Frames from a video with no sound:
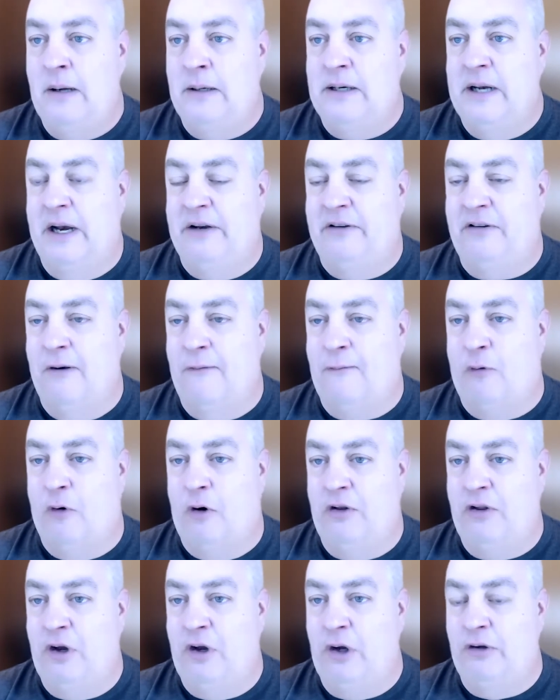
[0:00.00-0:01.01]
and so
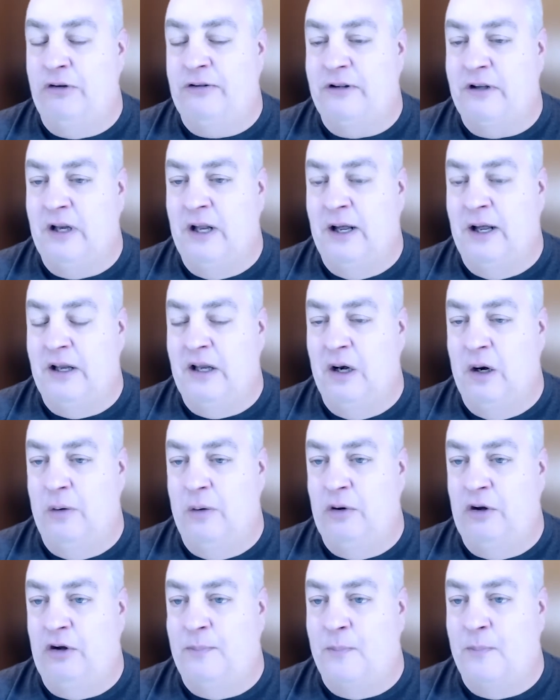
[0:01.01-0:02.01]
forth. Use
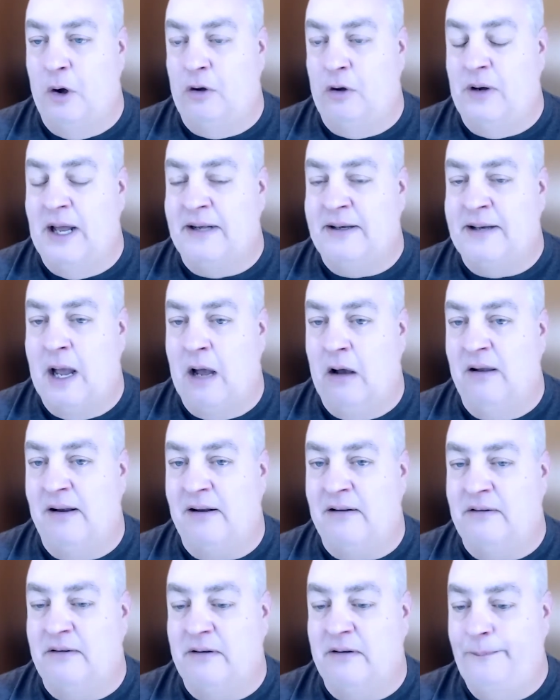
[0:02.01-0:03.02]
use bold
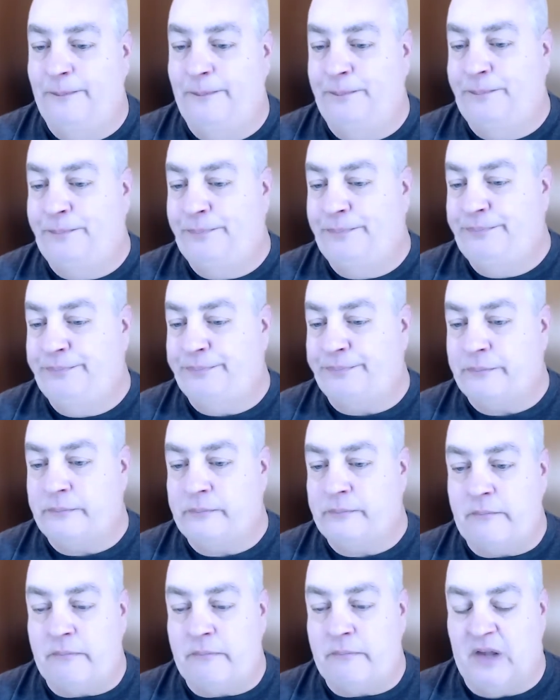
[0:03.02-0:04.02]
italics
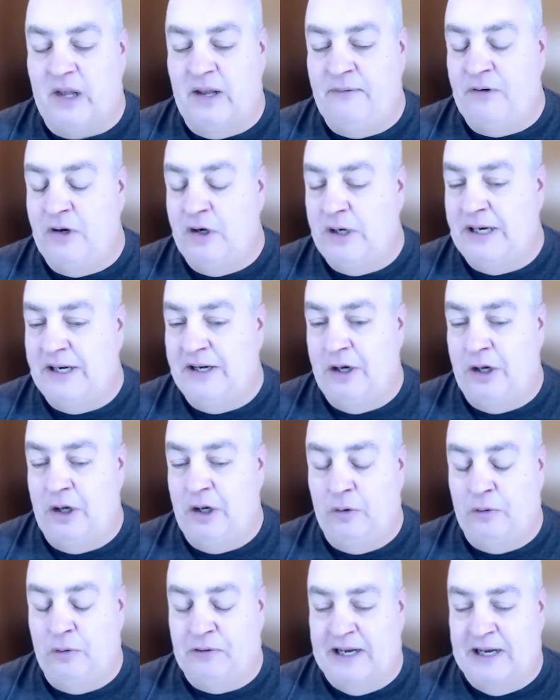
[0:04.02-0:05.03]
if you need to
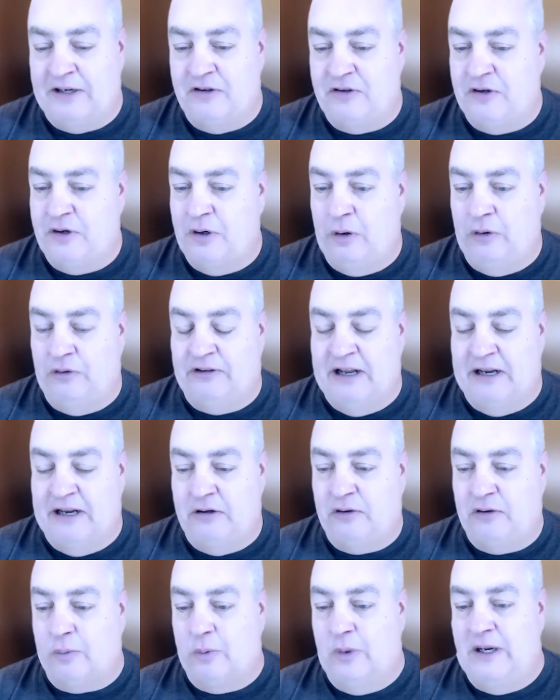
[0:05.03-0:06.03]
use H2s,
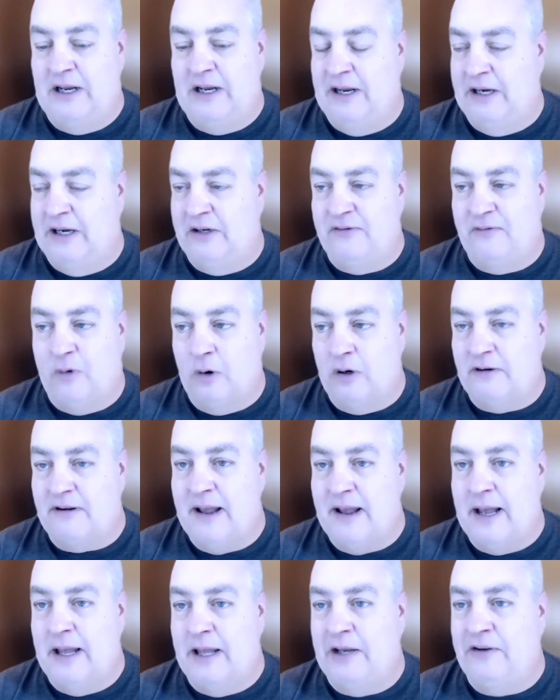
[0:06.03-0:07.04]
H3, H4
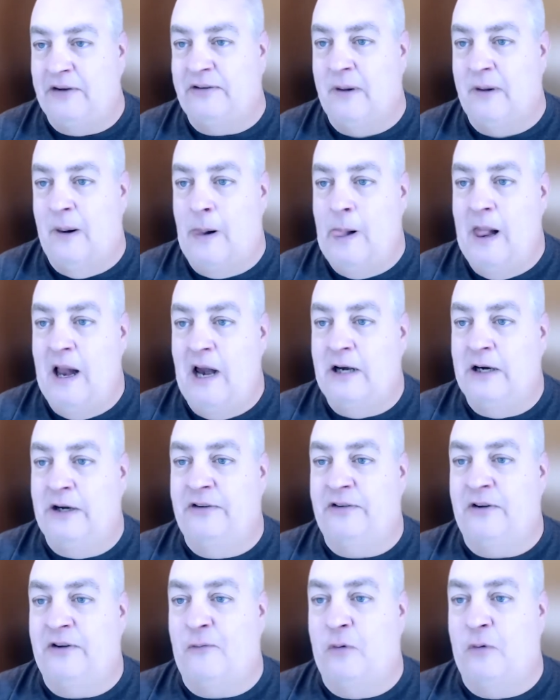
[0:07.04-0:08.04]
tags, and
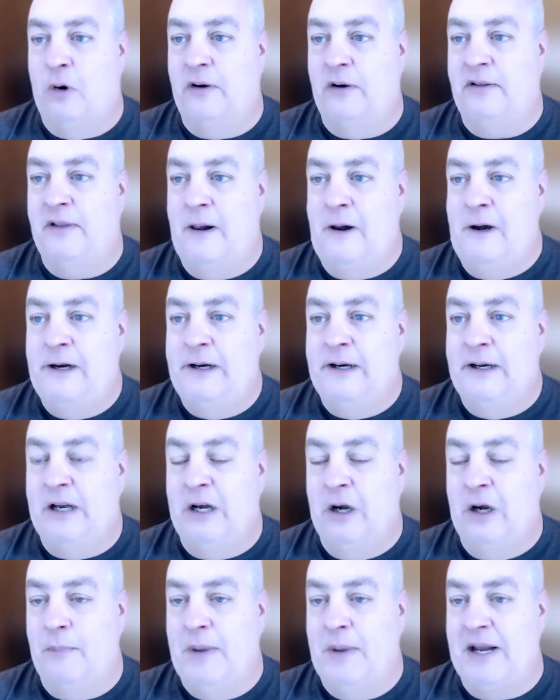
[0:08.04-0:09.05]
so forth.
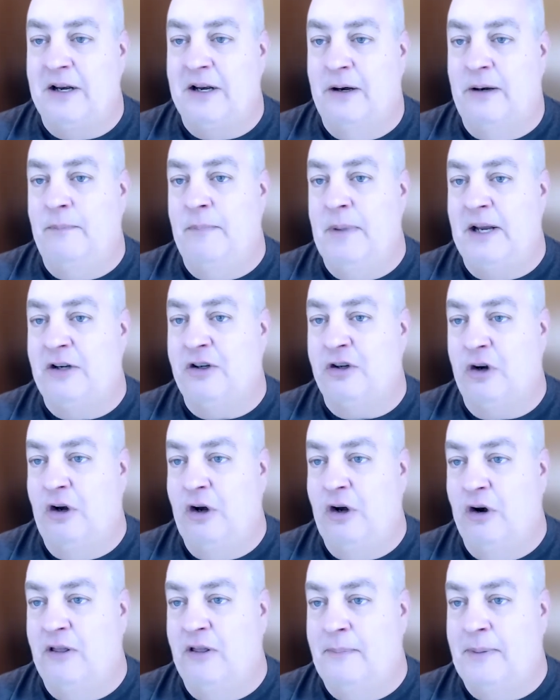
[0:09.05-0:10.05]
make sure
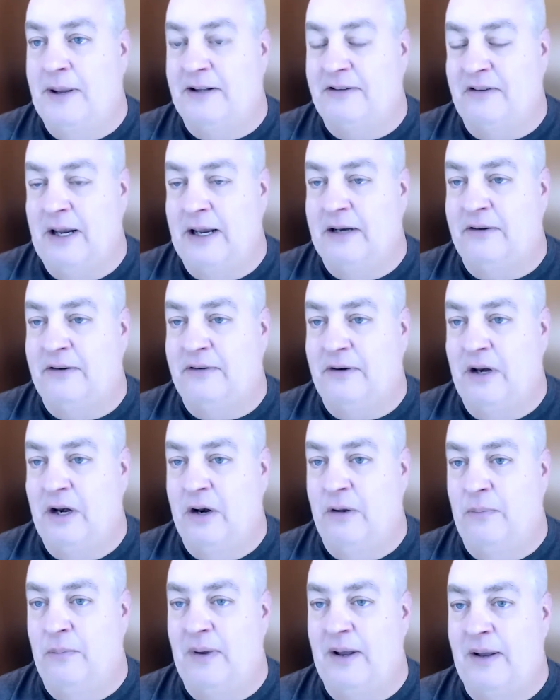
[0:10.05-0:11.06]
you're the best
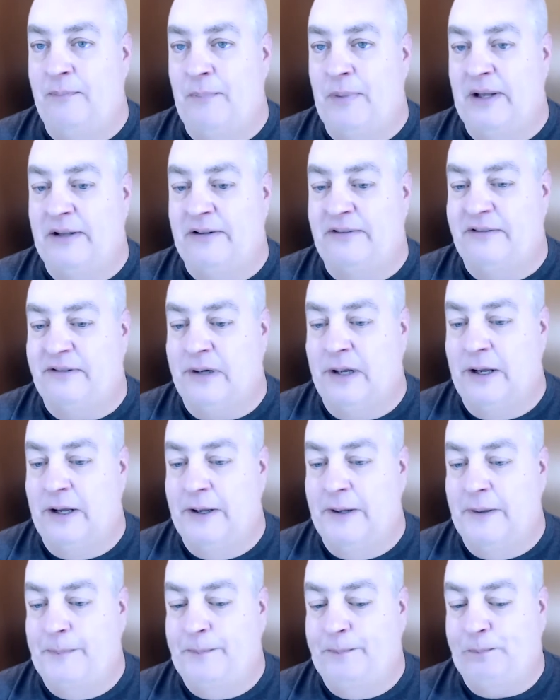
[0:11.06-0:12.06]
answer, best,
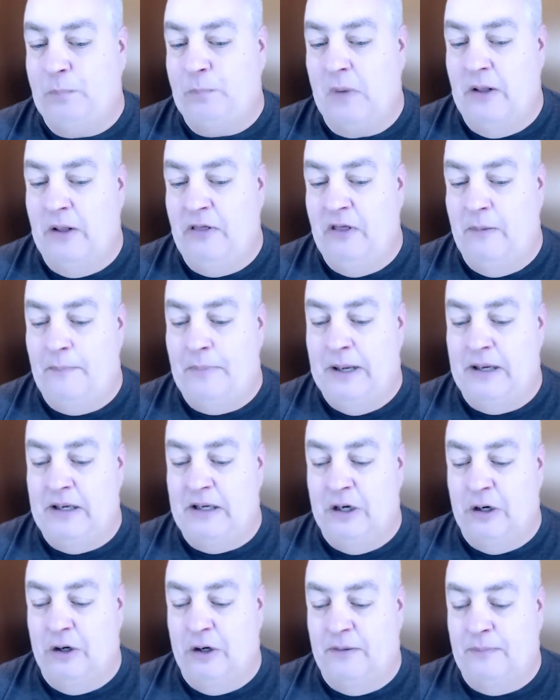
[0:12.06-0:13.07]

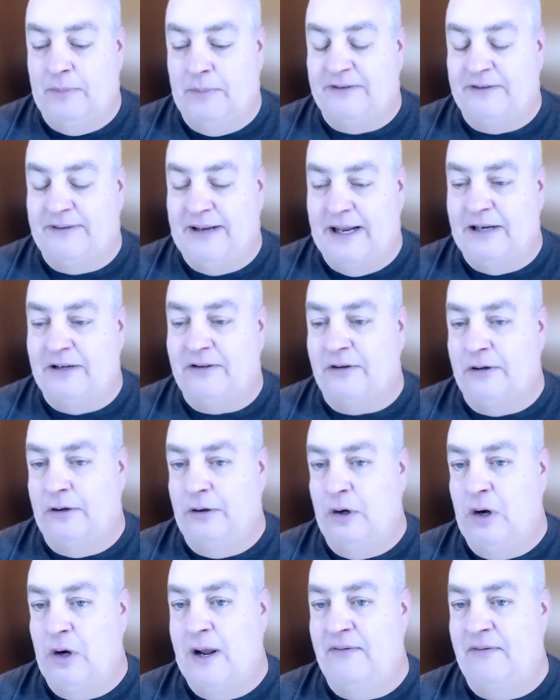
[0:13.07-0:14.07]
the best answer,
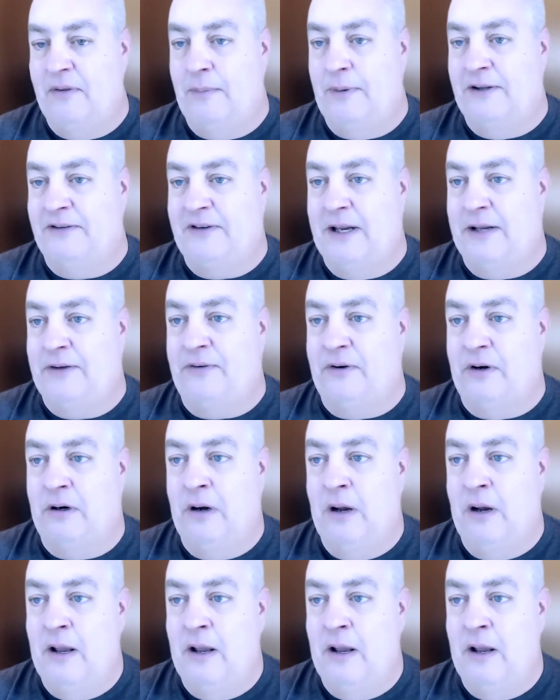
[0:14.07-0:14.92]
and you have the best answer